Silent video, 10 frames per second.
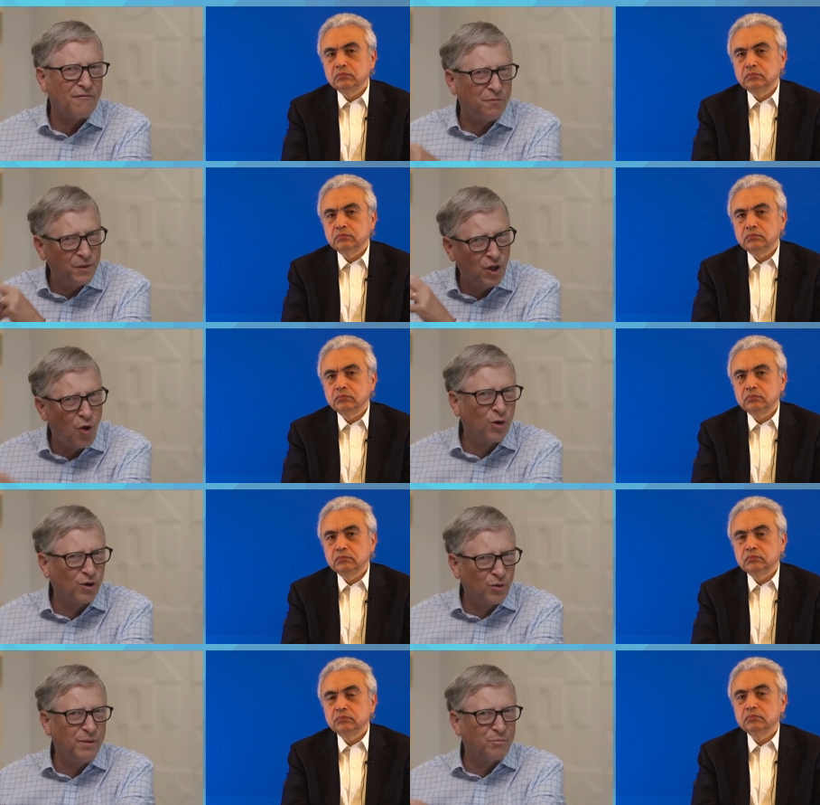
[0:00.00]
Speaker 1: with lower
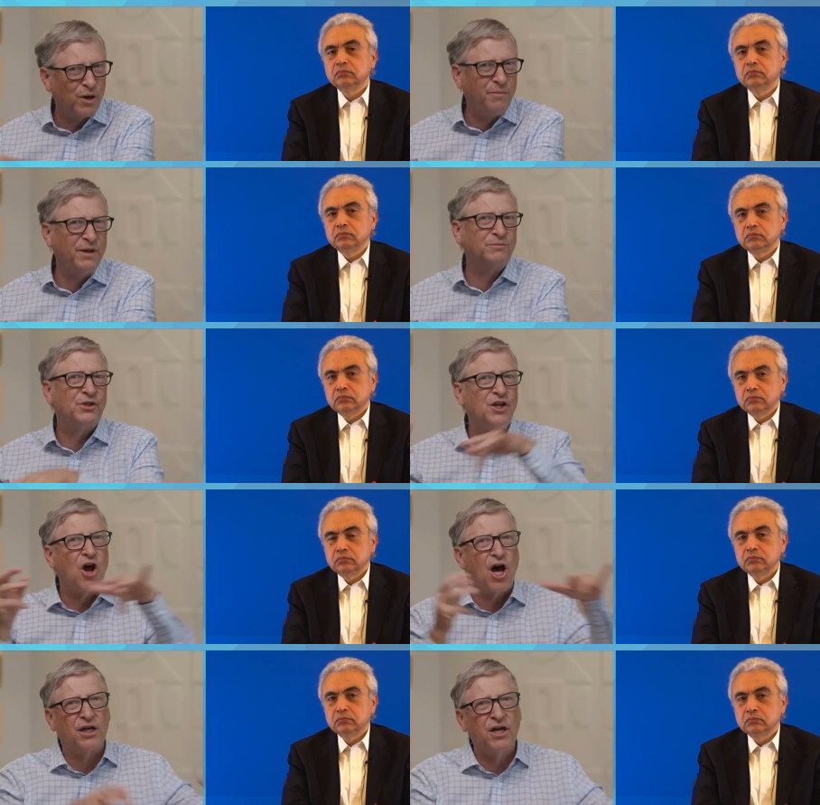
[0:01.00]
green premiums and
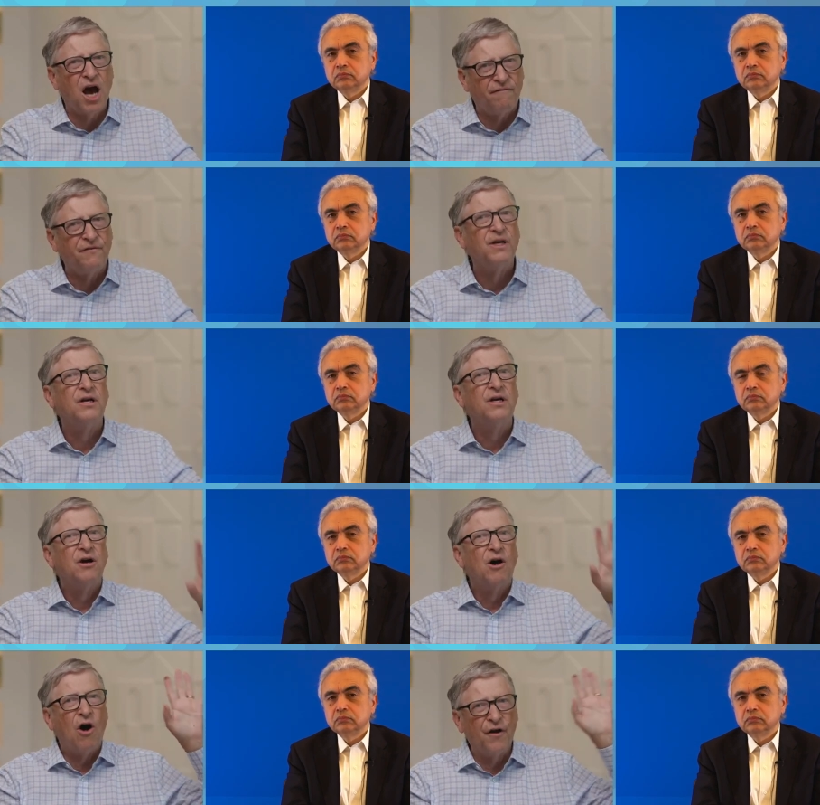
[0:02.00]
not enough
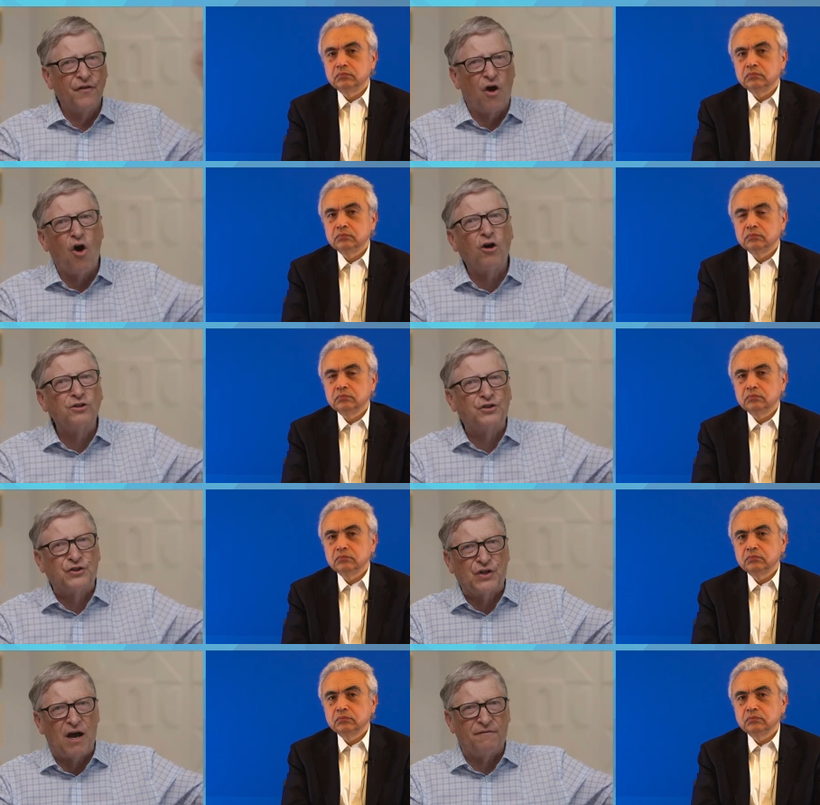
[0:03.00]
on the hard
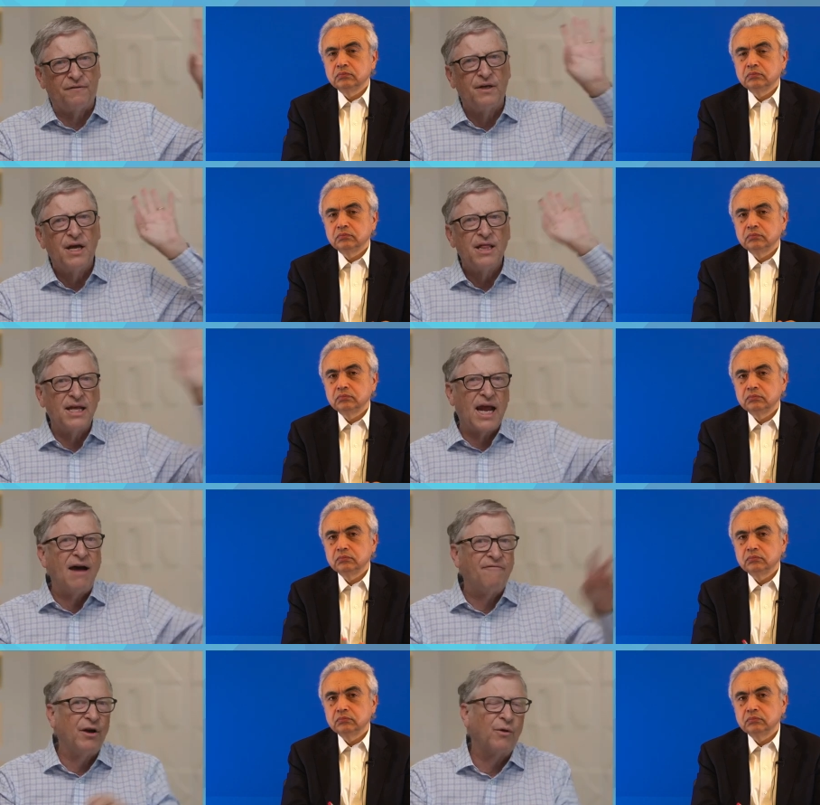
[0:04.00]
stuff that have
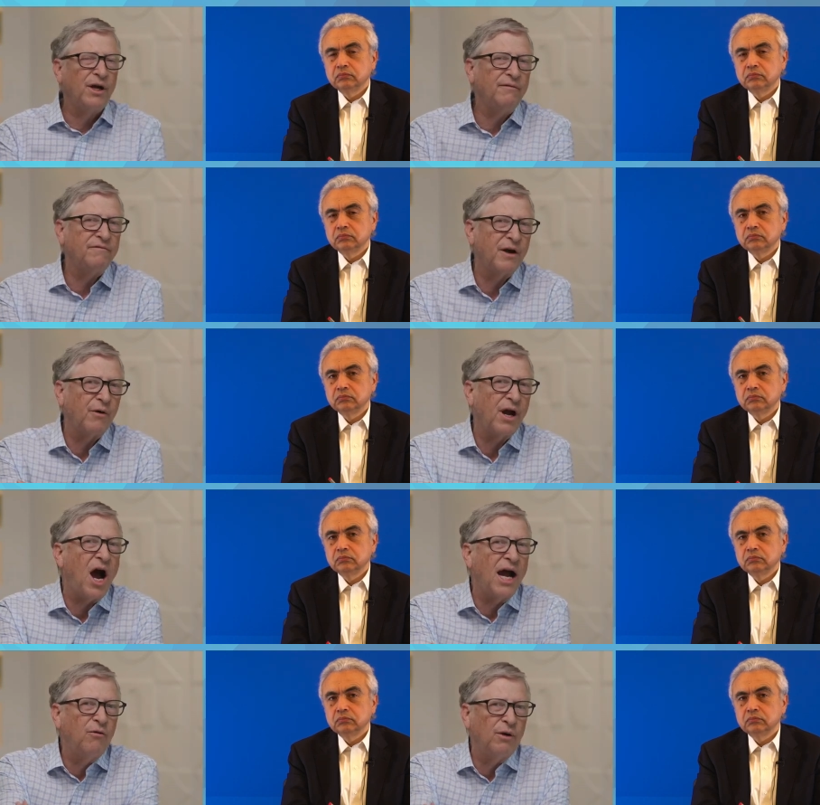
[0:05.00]
very very high
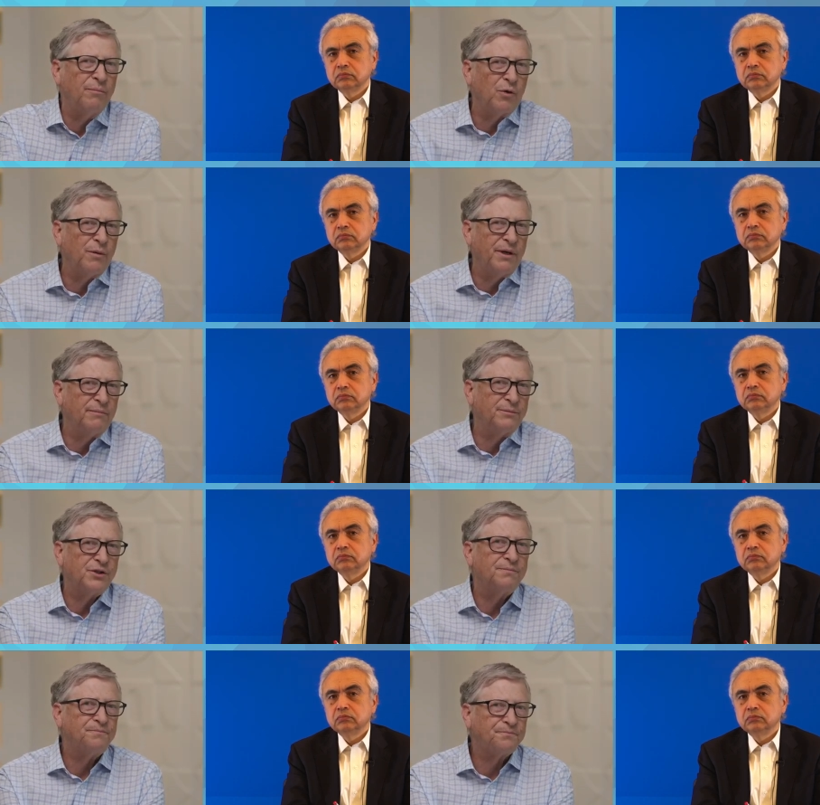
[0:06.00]
green
Speaker 2: premiums.
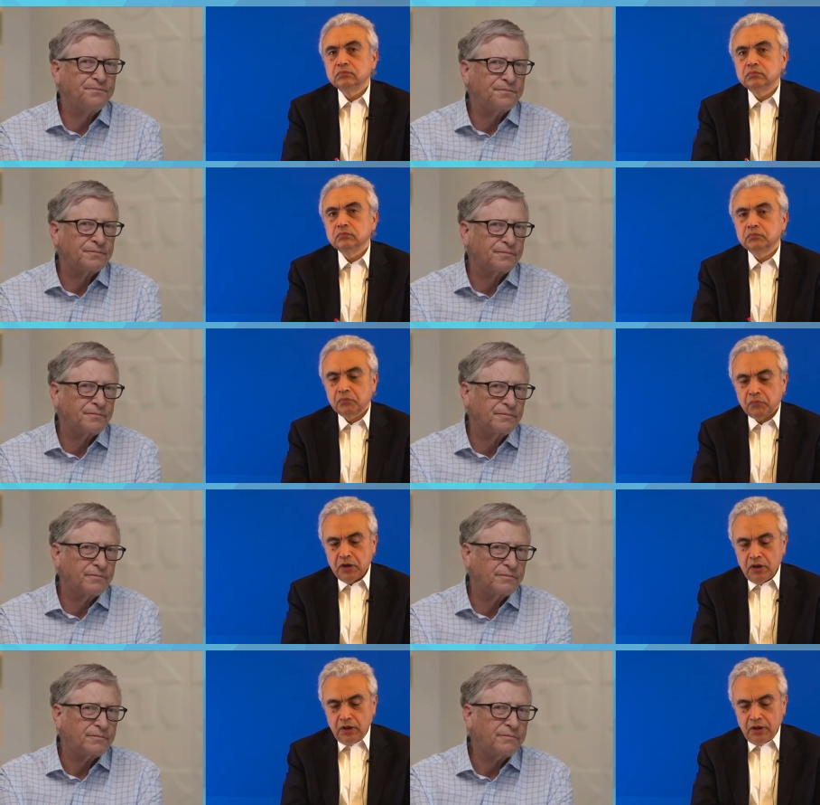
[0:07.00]

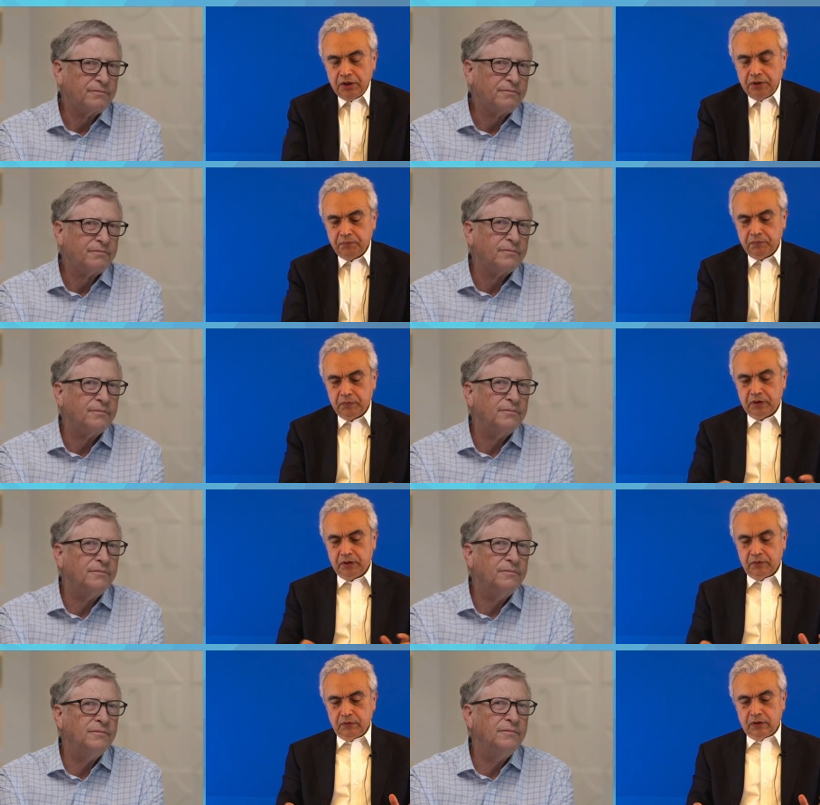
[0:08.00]
It-
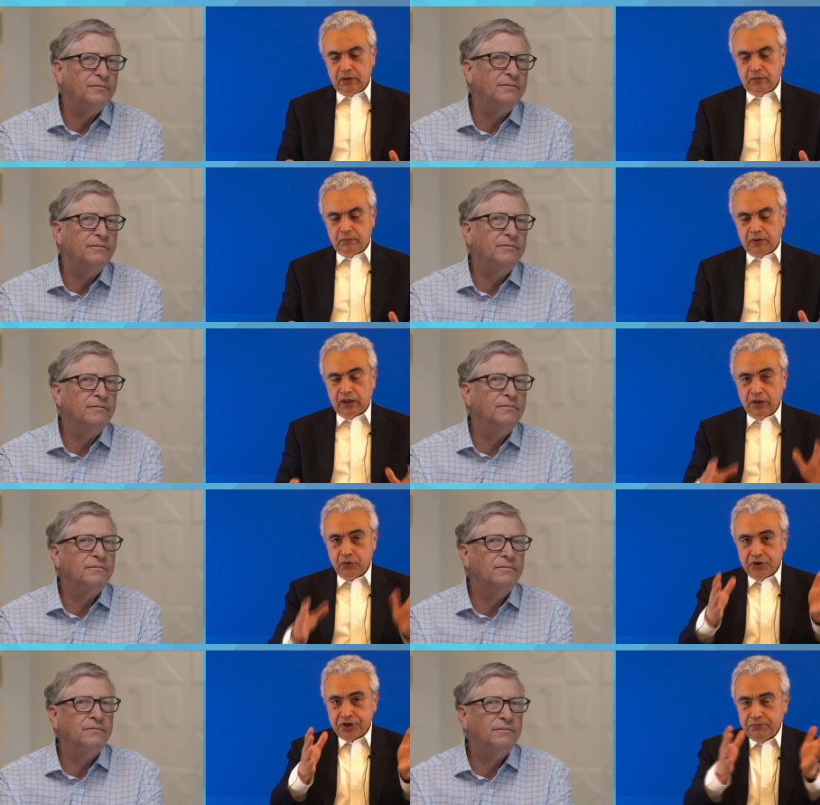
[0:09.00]

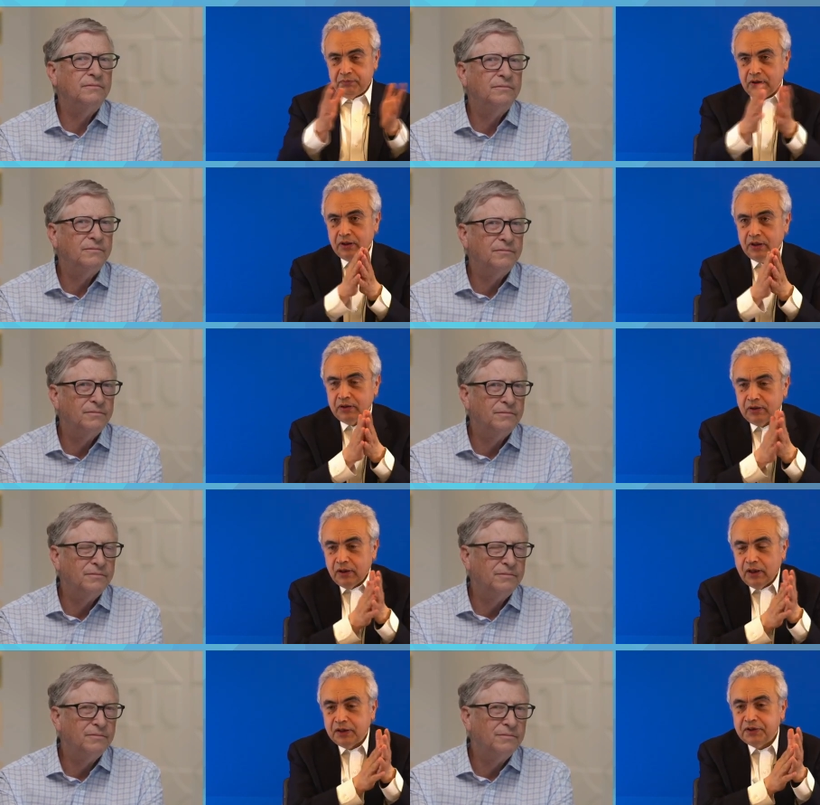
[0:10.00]
hydrogen, uh, a
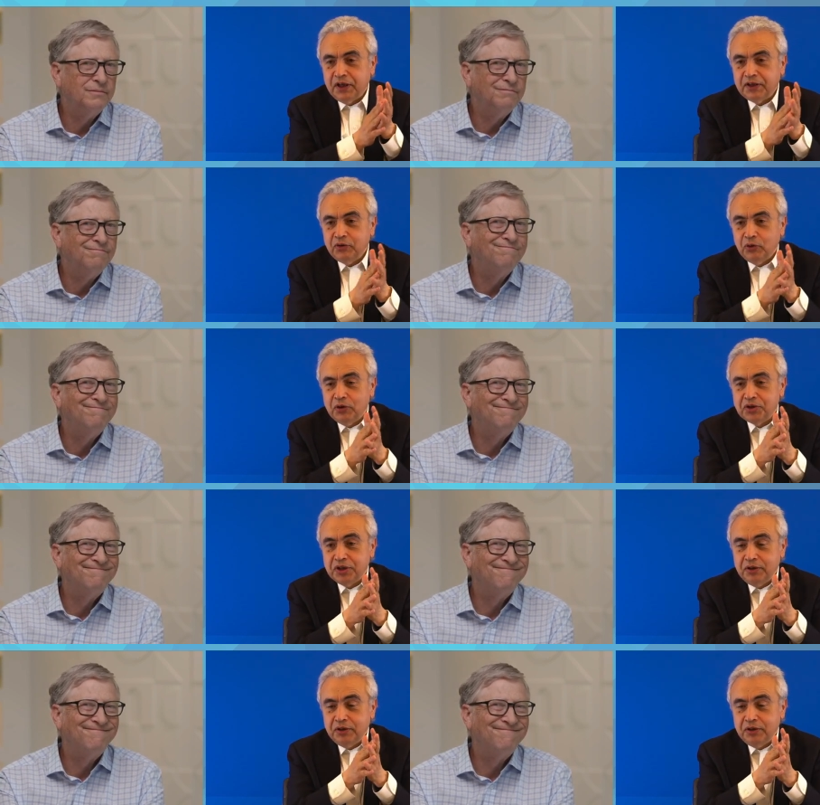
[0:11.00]
technology